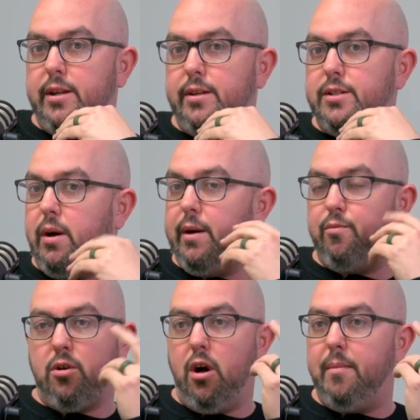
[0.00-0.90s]
And so I
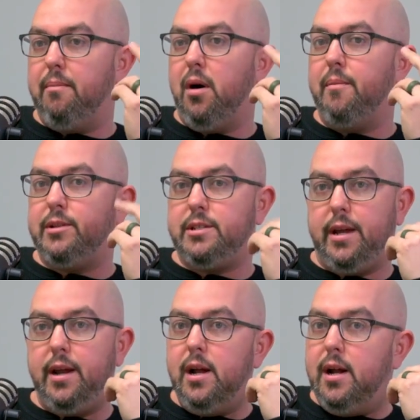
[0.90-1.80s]
called my mom and
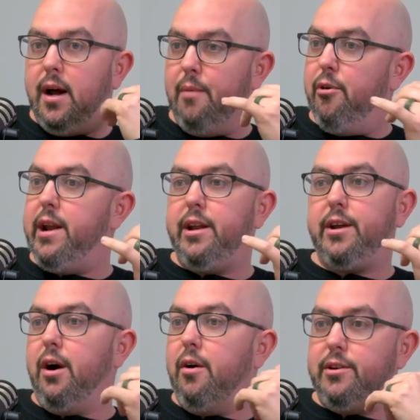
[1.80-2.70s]
said, I'm ready to
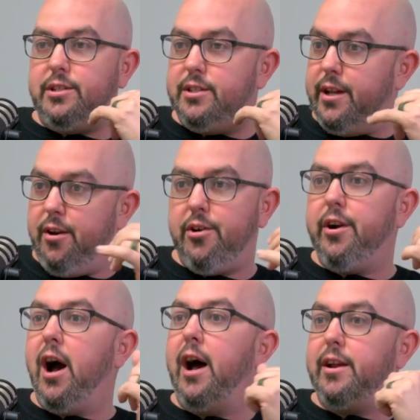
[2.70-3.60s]
go. And she said, no, you're
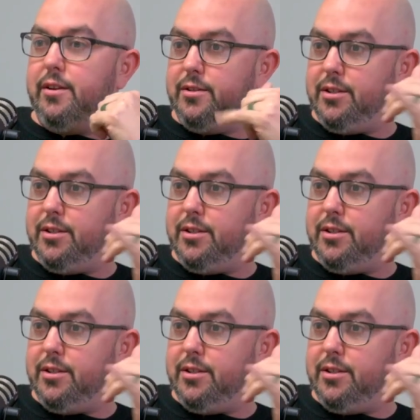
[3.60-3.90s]
not. You